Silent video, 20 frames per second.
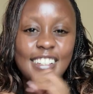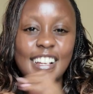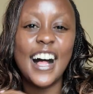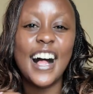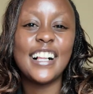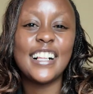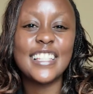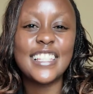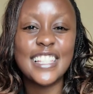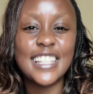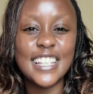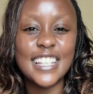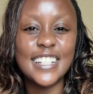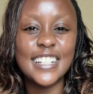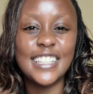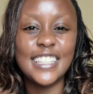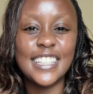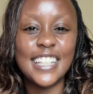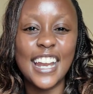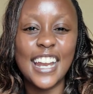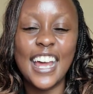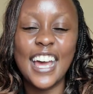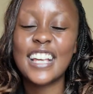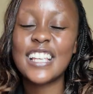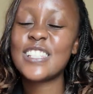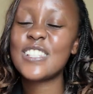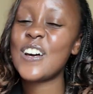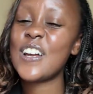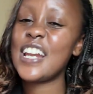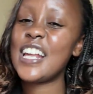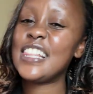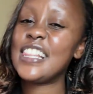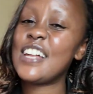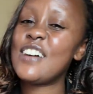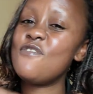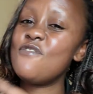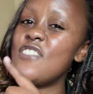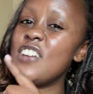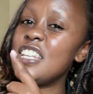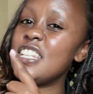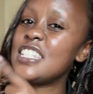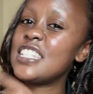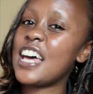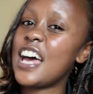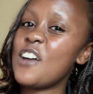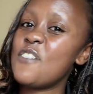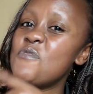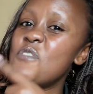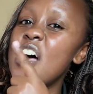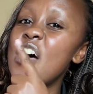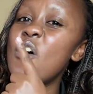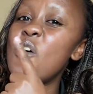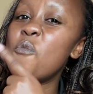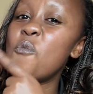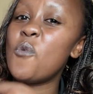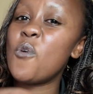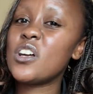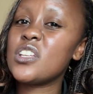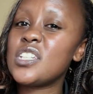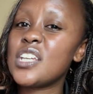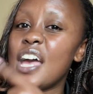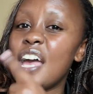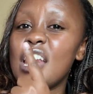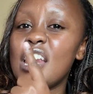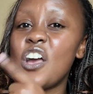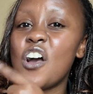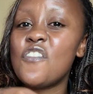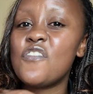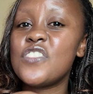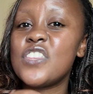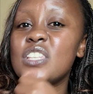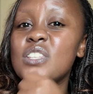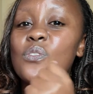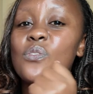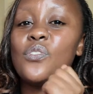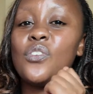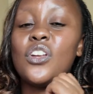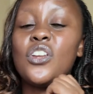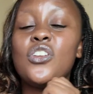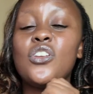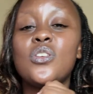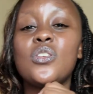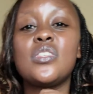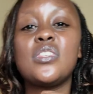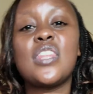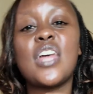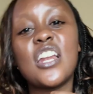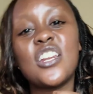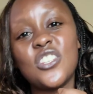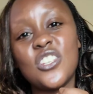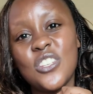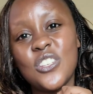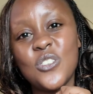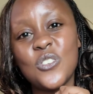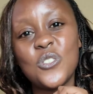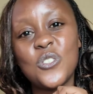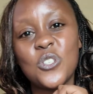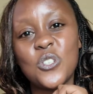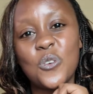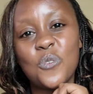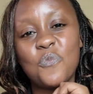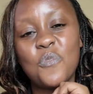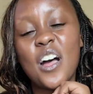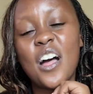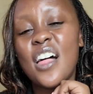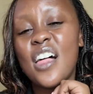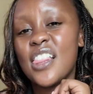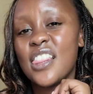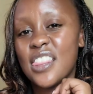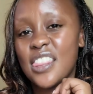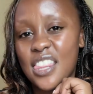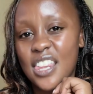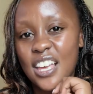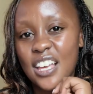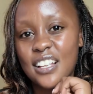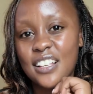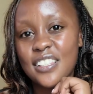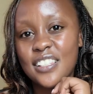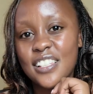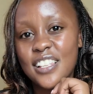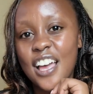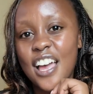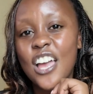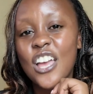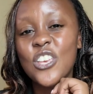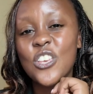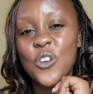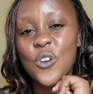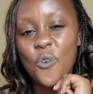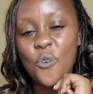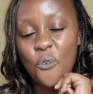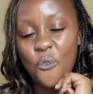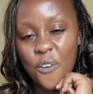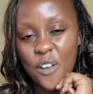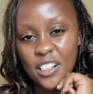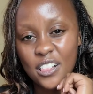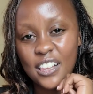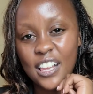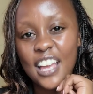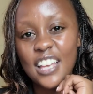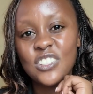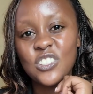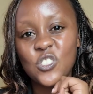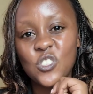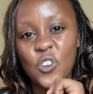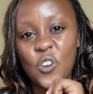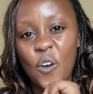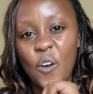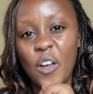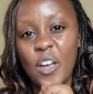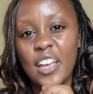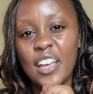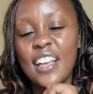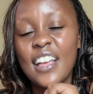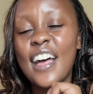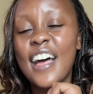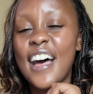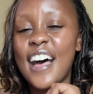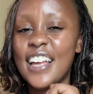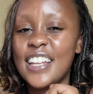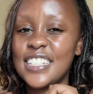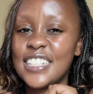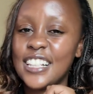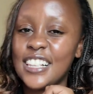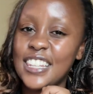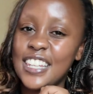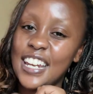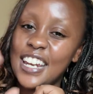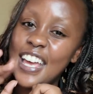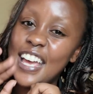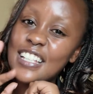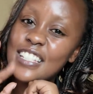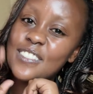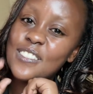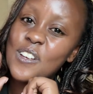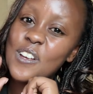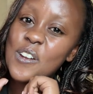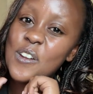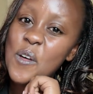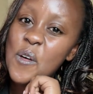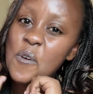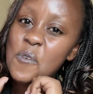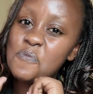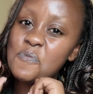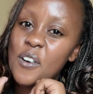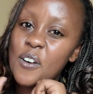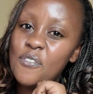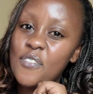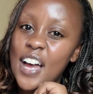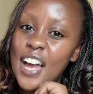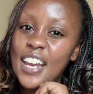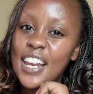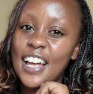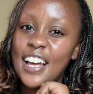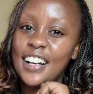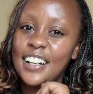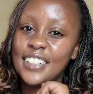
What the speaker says: I'll see you in the next one. In the meantime, watch any of these videos that YouTube thinks you will enjoy. Until the next one, bye-bye now.